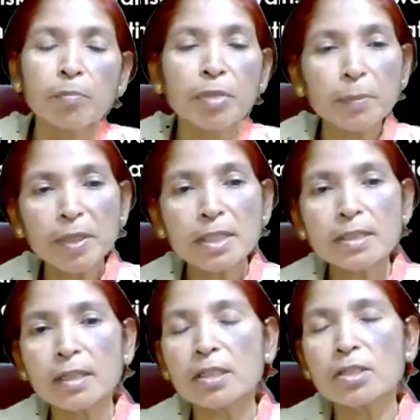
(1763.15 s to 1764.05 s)
people's
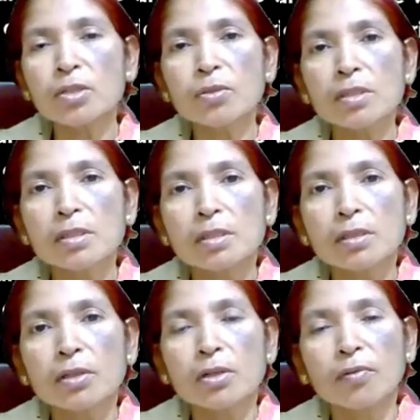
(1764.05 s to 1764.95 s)
attitude
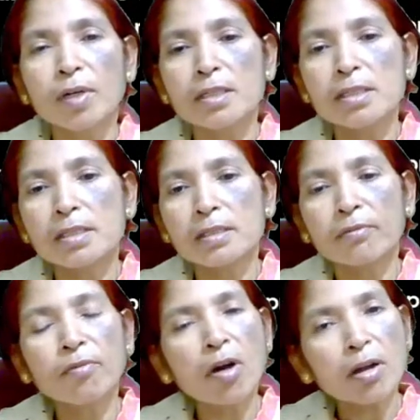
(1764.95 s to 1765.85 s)
towards
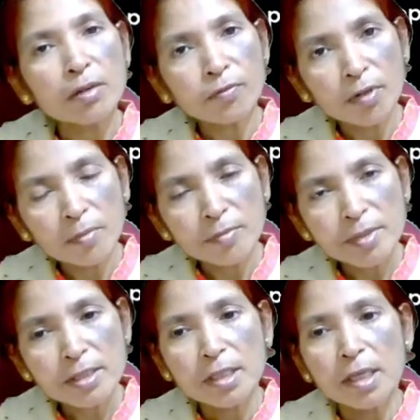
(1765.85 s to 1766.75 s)
foreign
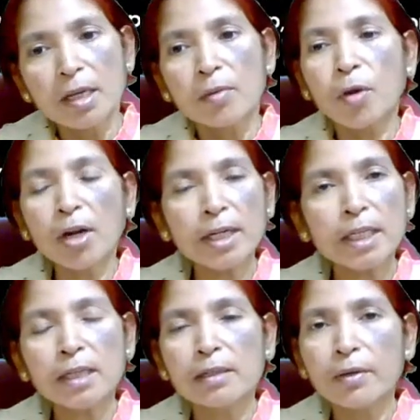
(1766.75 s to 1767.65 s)
firms,
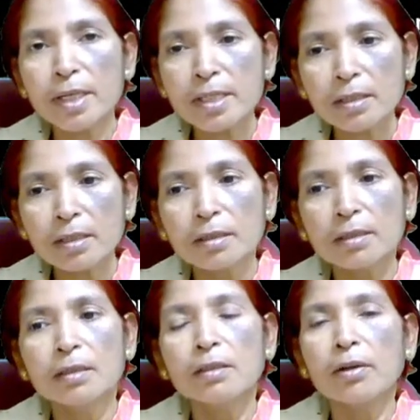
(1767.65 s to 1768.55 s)
political risk,
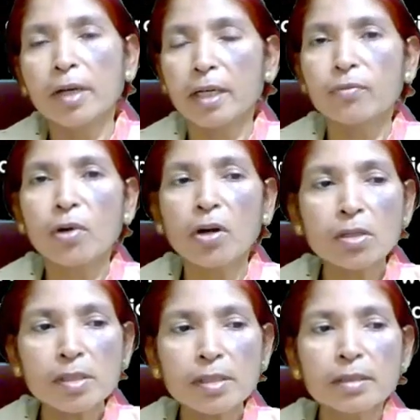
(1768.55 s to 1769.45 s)
trade
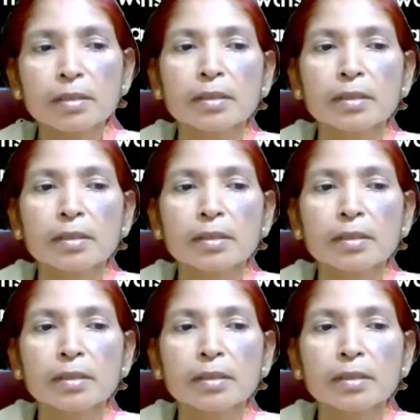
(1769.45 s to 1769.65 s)
wars,